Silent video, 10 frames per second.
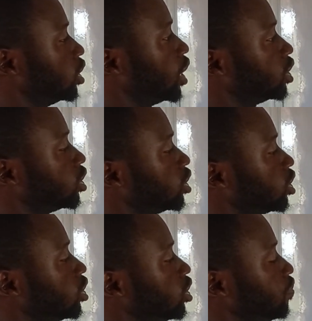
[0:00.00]

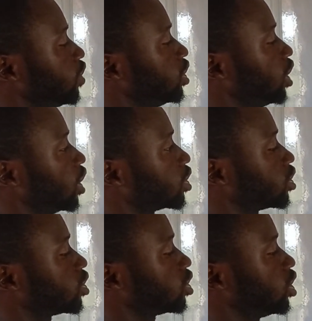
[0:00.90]
Then dv
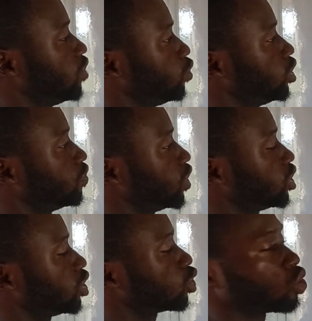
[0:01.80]
dx, if we
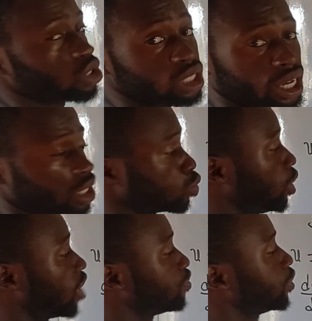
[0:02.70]
differentiate cos x,
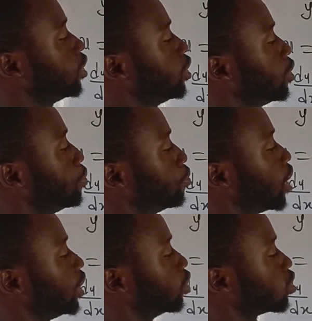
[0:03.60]
we have
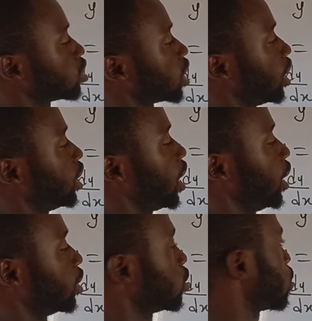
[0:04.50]
minus sine
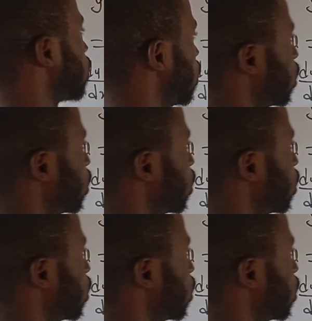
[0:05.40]
x.